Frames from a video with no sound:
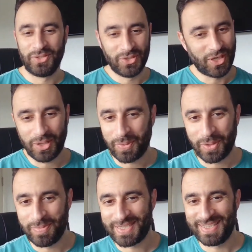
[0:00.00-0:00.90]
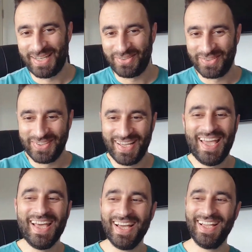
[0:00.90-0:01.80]
you don't know what you're missing out on.
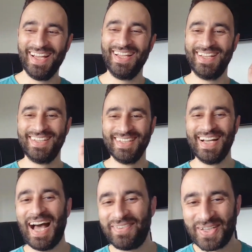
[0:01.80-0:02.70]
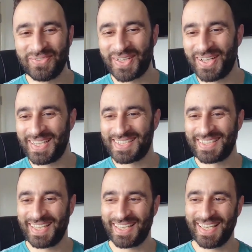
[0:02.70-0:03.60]
Have a good one, guys.
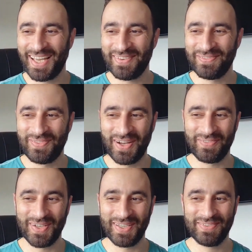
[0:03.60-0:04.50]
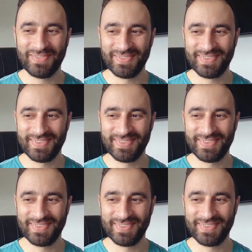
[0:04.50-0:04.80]
Take care. Bye-bye.